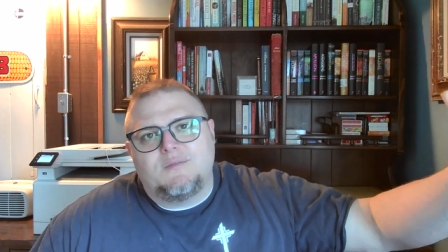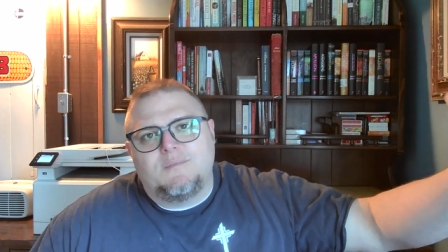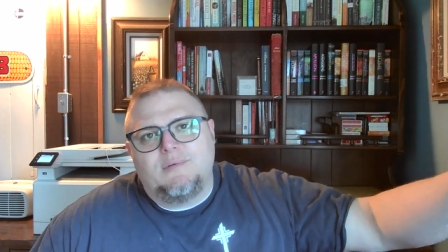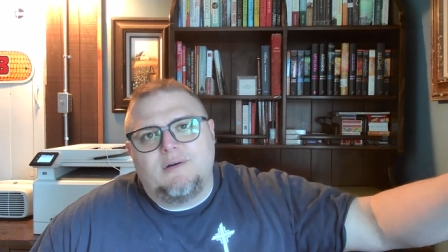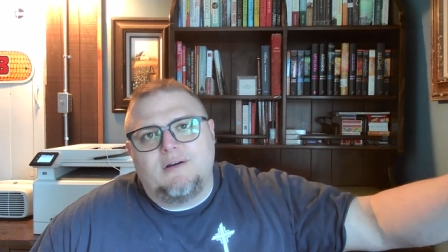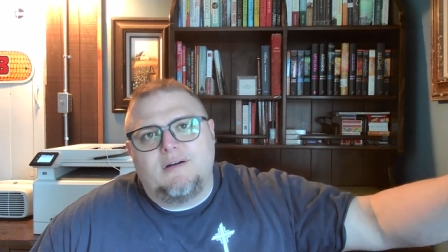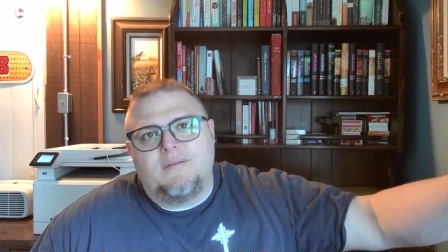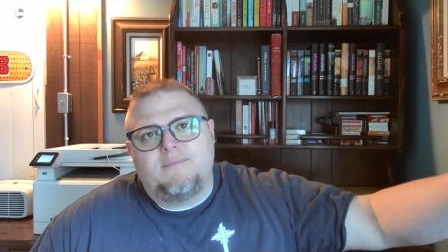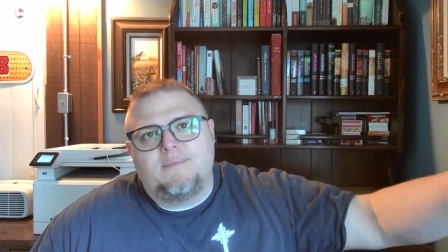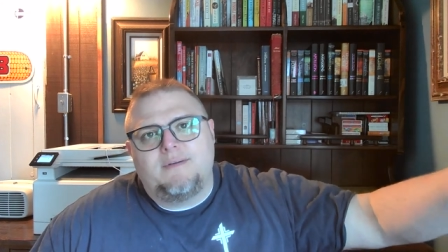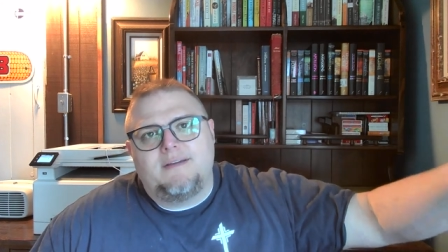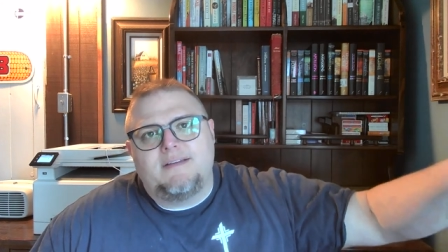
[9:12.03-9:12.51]

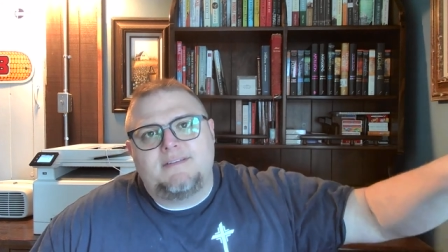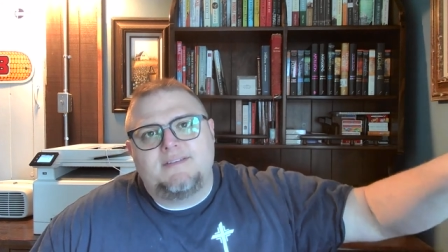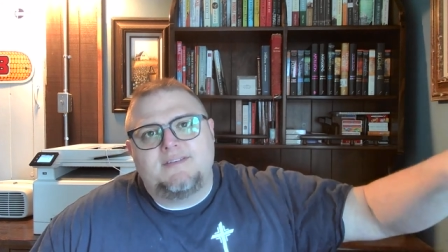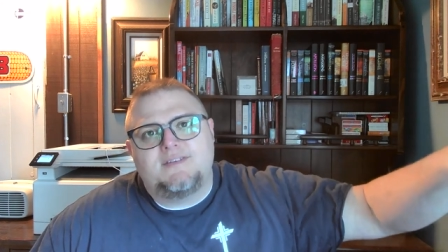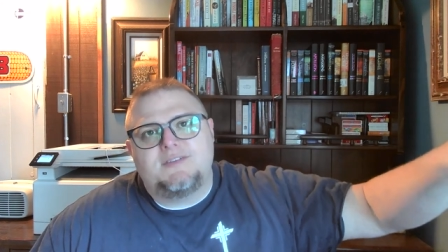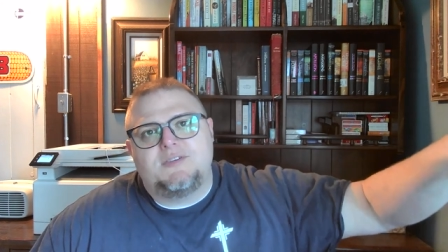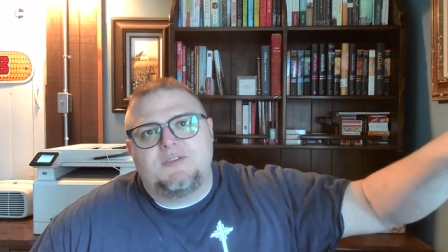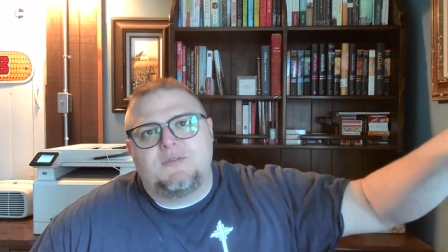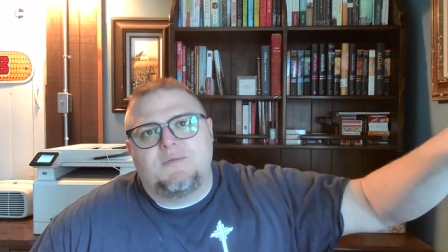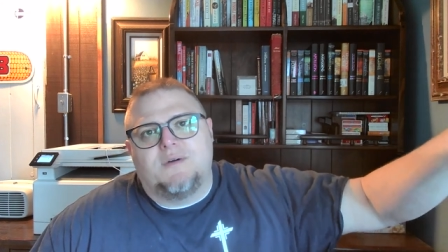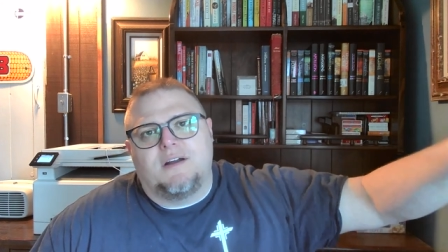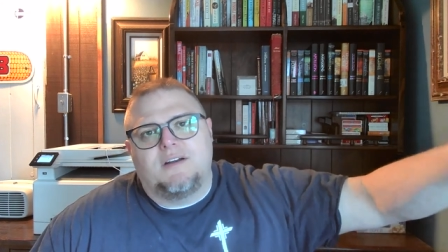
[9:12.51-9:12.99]
purpose
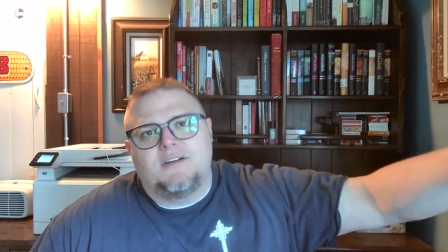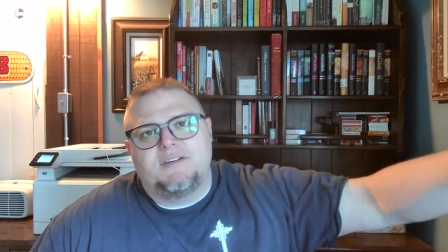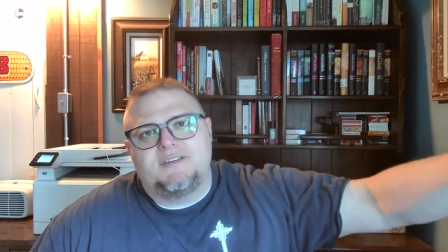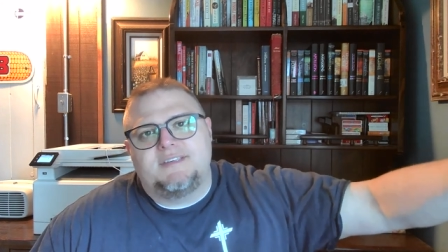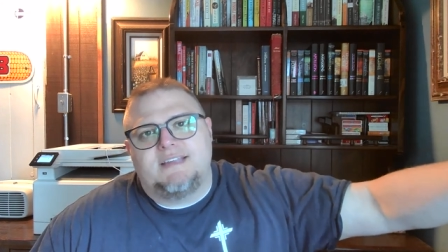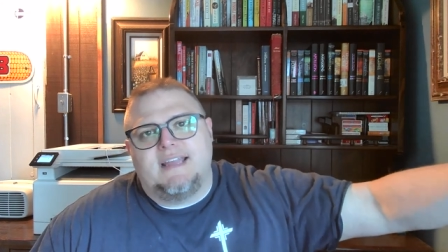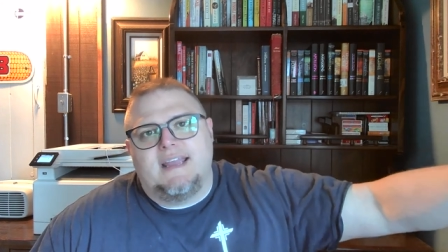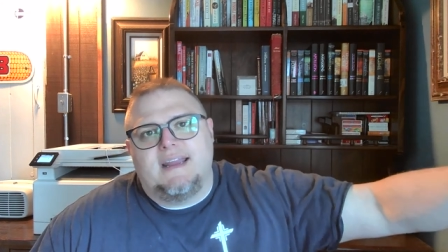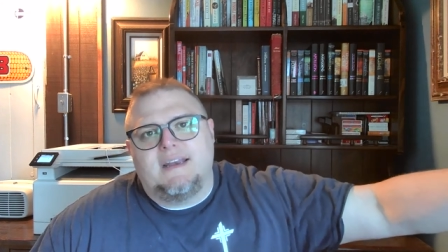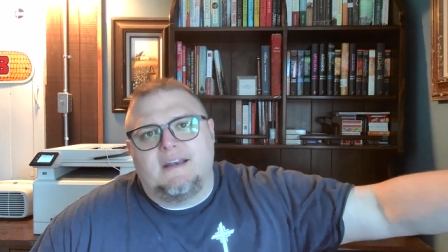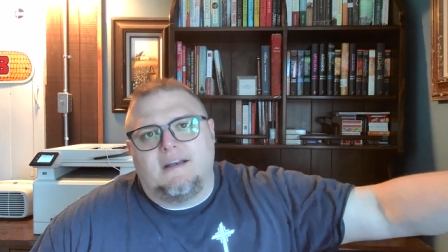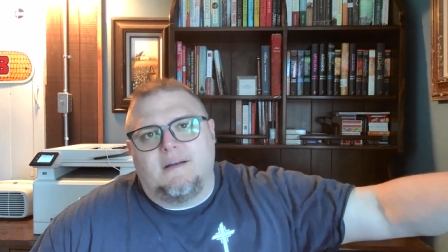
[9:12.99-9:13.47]
to
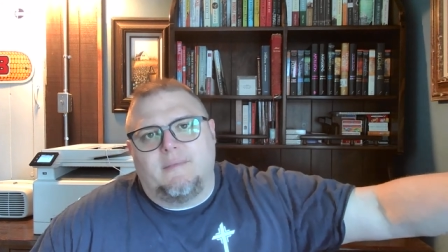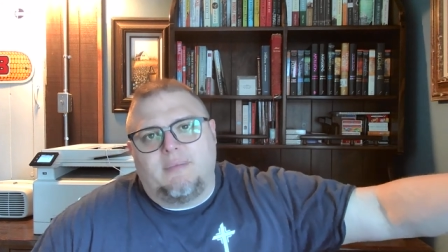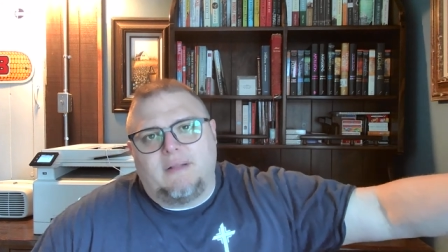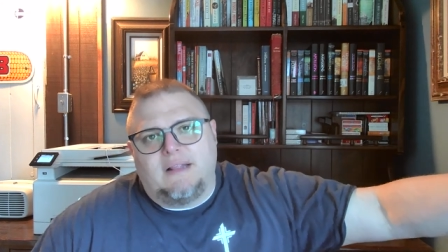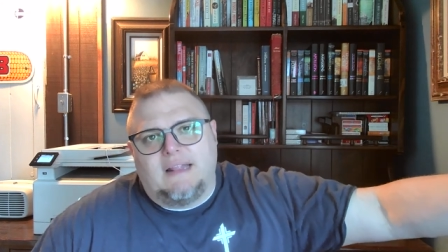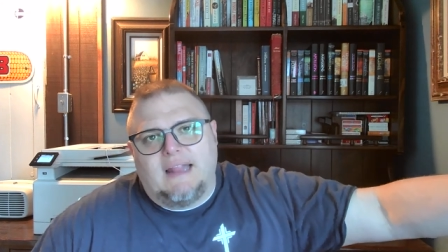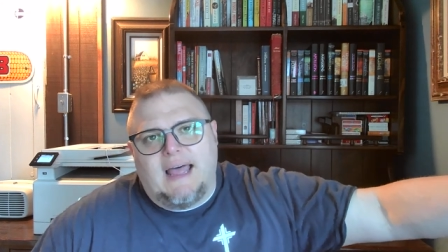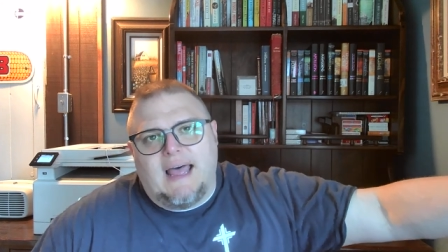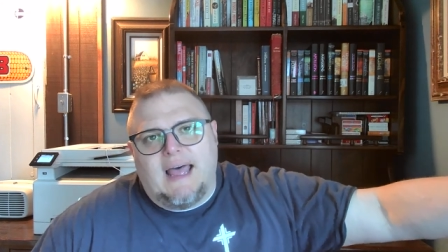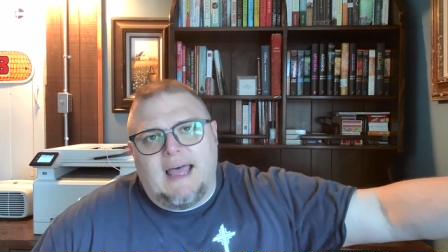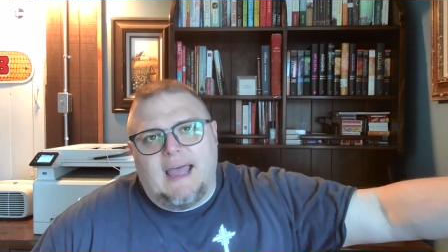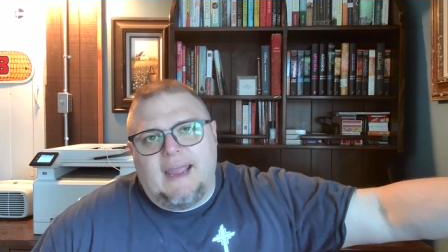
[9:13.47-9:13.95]
understand and
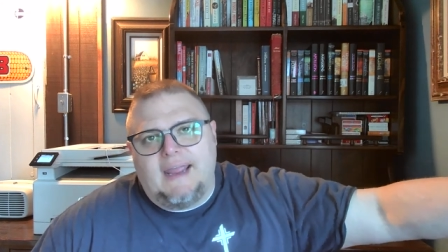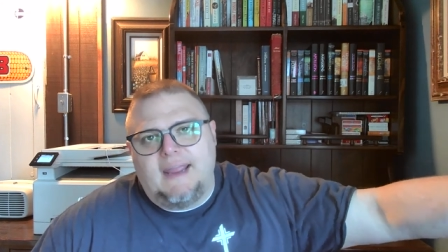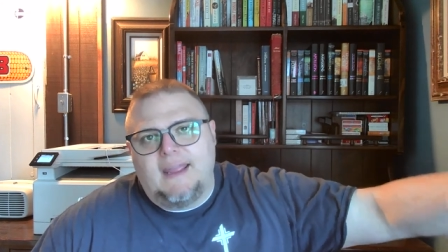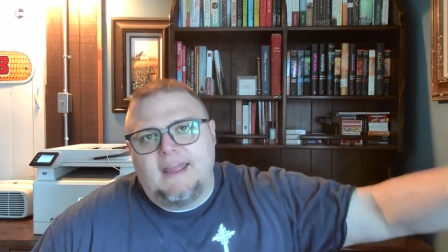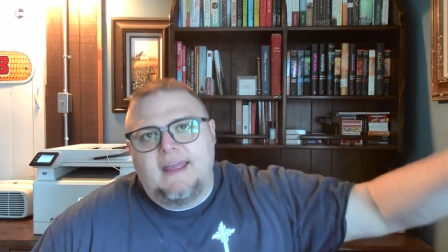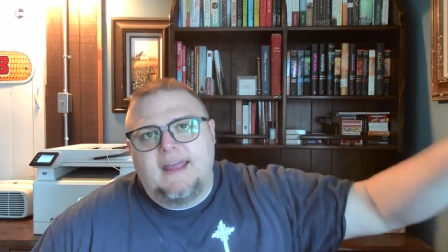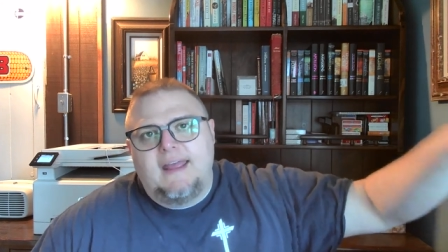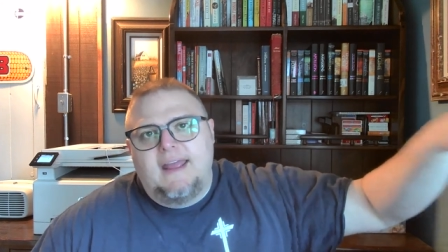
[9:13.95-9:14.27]
apply,